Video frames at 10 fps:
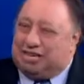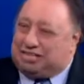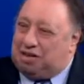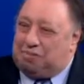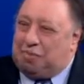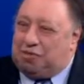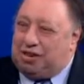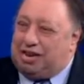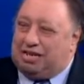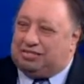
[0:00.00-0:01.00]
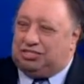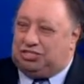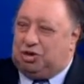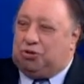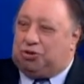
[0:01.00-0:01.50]
had come up with it as a
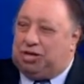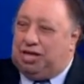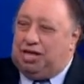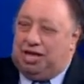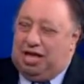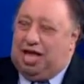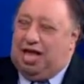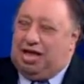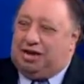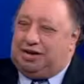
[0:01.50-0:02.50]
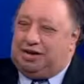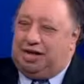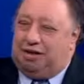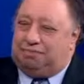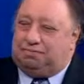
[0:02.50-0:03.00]
joke, and
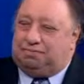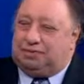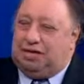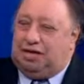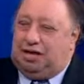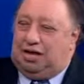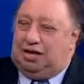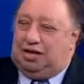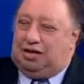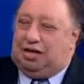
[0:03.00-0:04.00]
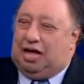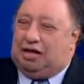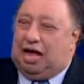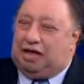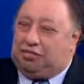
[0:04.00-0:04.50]

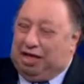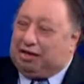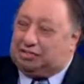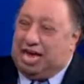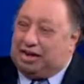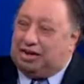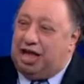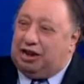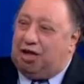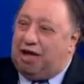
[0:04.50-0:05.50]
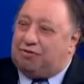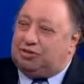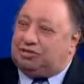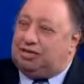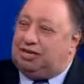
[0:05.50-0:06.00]
I think Saturday Night Live
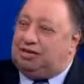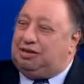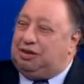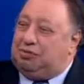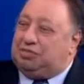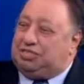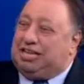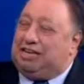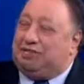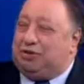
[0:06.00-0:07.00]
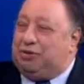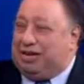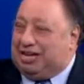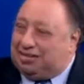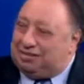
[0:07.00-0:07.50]
was thinking of doing
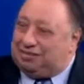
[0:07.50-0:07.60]
it.